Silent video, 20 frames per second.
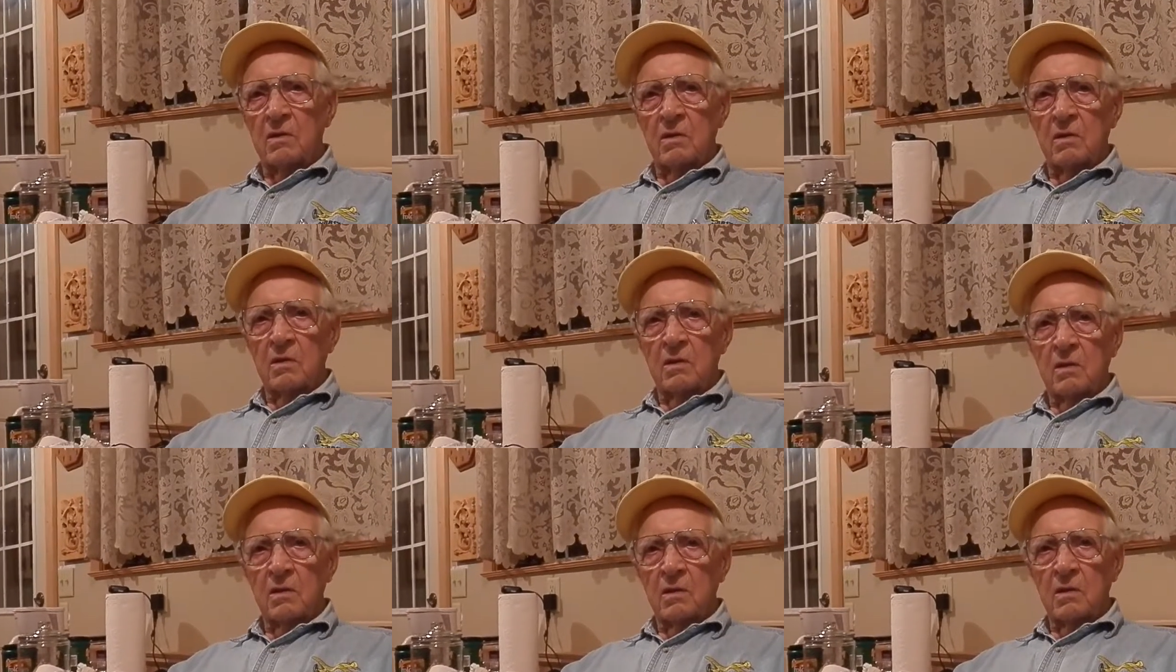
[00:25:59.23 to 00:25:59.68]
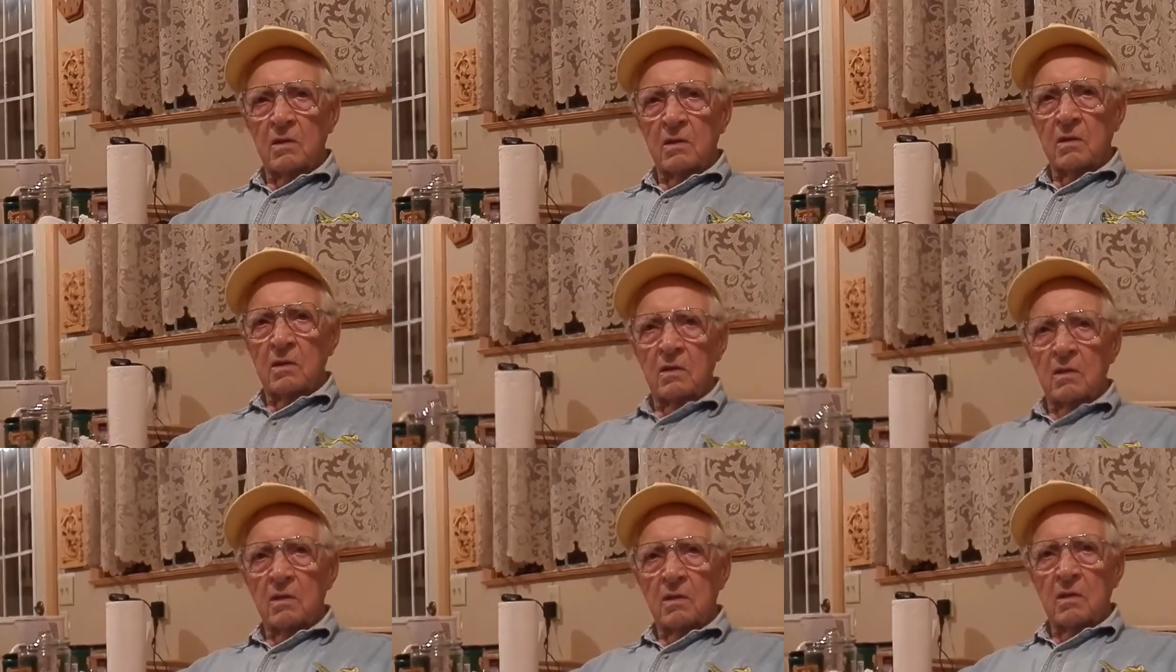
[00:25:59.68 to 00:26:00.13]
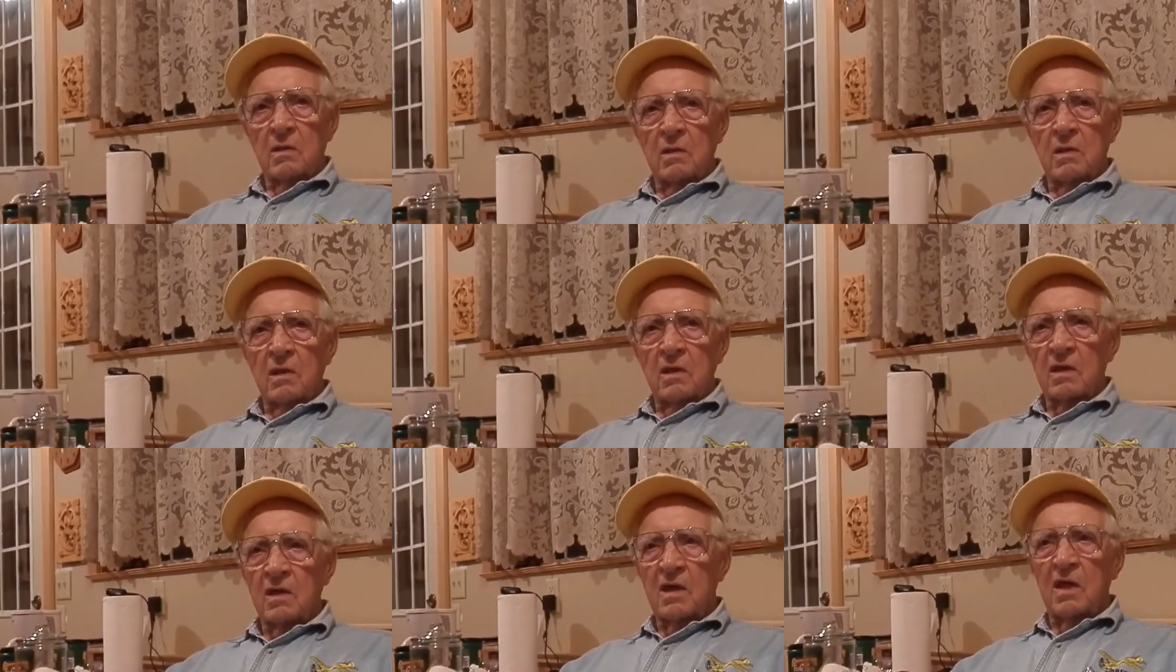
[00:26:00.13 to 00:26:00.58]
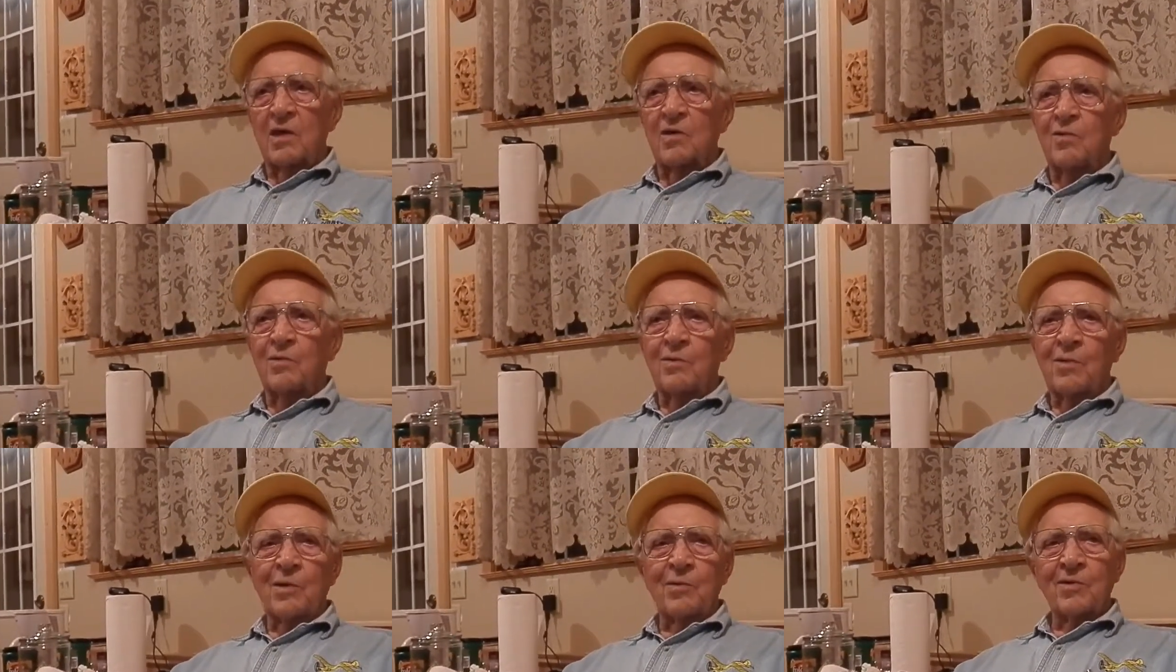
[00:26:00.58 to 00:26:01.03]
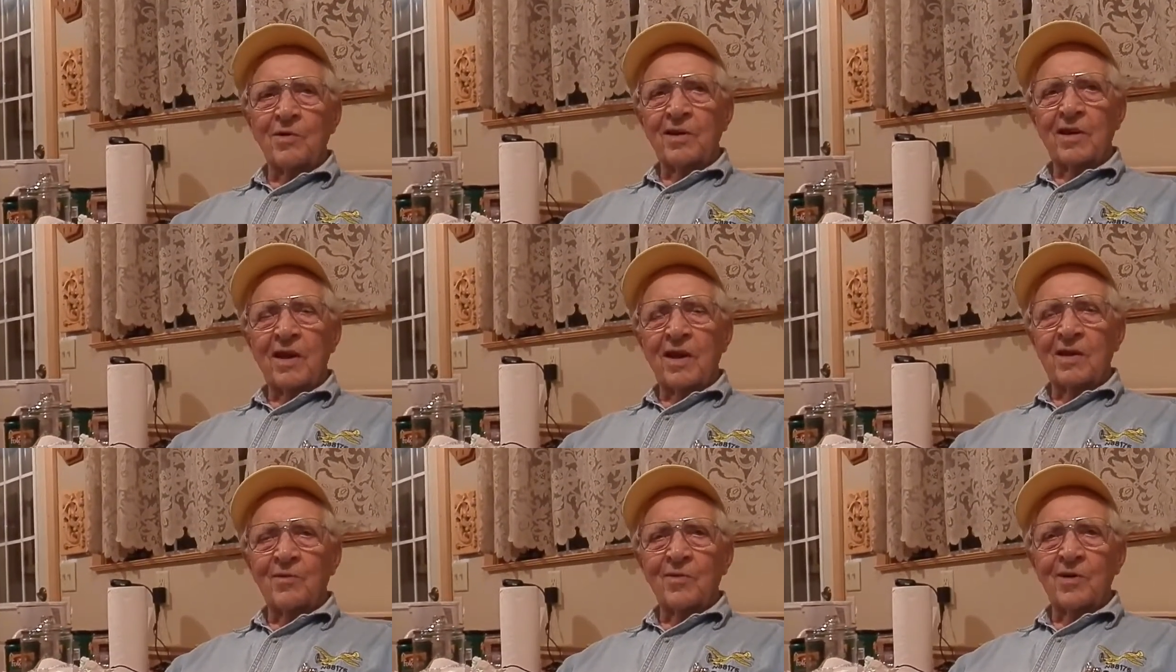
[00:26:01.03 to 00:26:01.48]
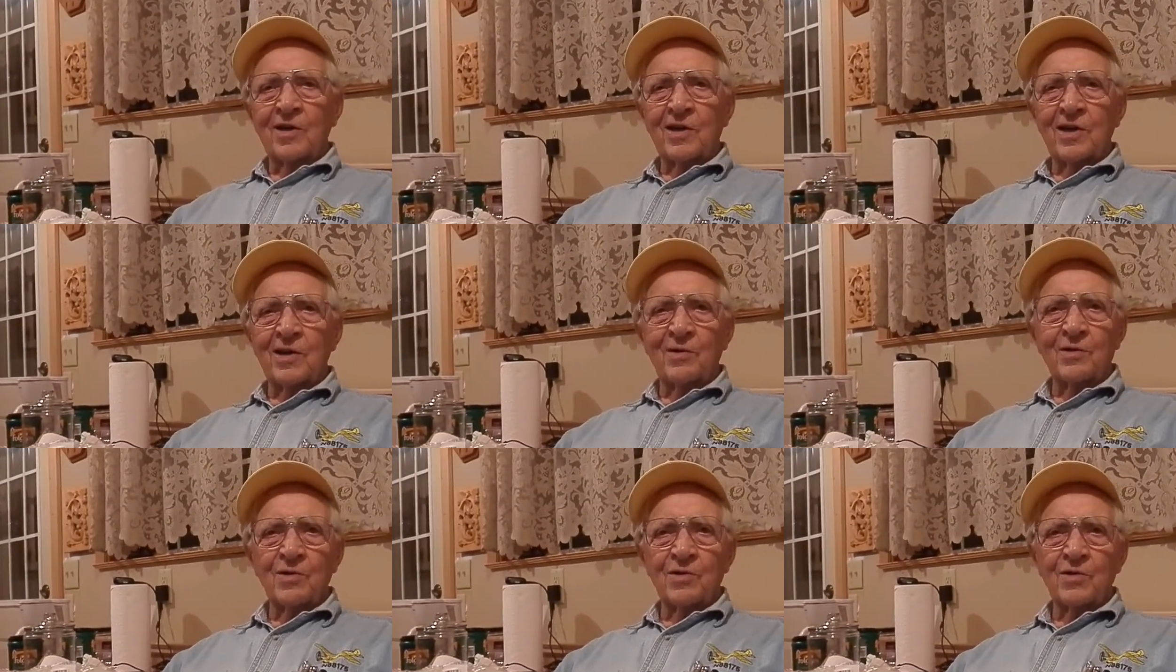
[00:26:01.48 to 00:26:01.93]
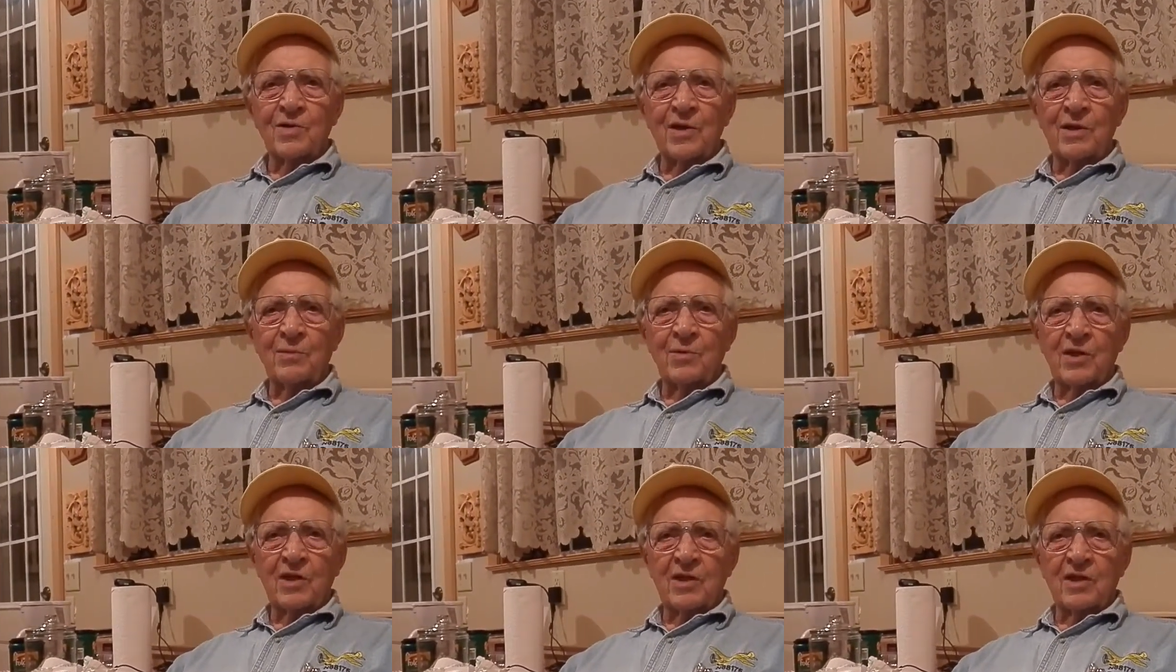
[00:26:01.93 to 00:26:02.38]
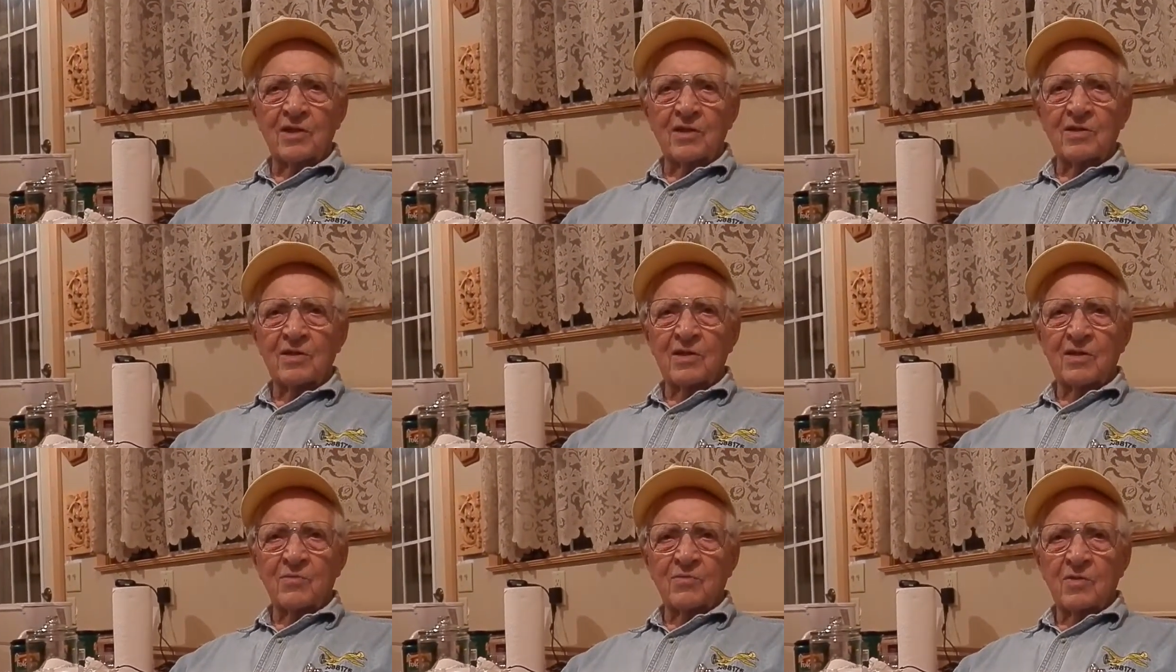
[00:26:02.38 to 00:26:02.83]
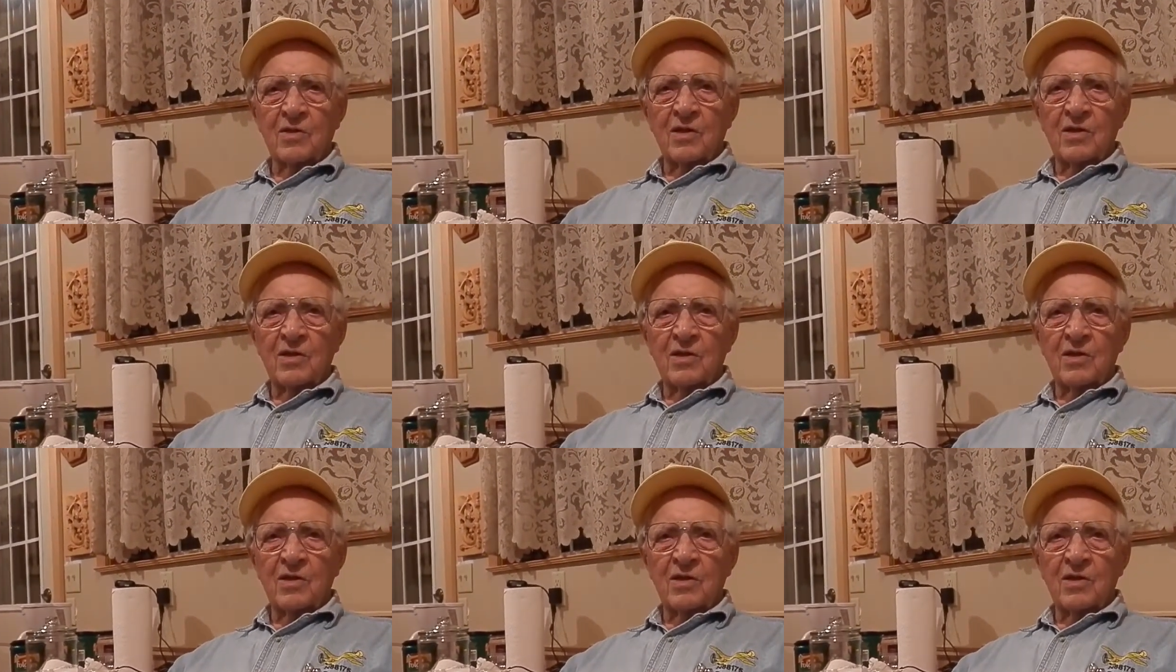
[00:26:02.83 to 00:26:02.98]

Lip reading: And I remember that one I was dreaming and I said,